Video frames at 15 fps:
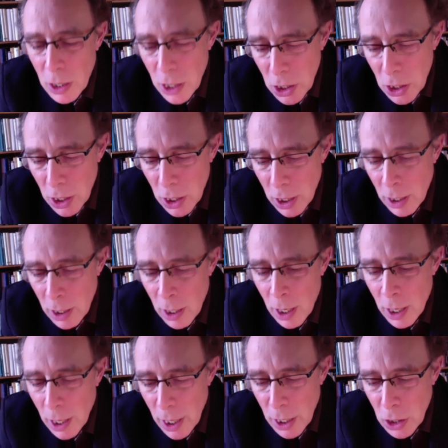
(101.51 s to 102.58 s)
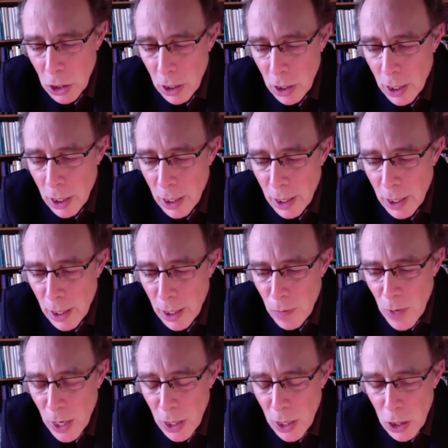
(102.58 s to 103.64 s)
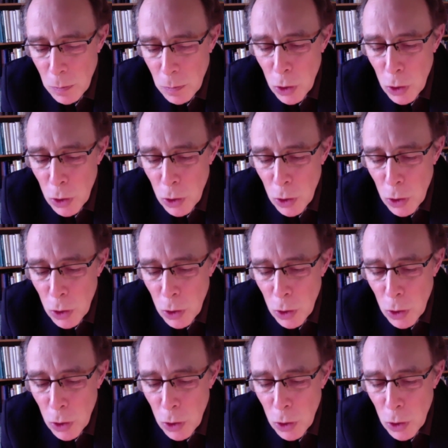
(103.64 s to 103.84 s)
teaching his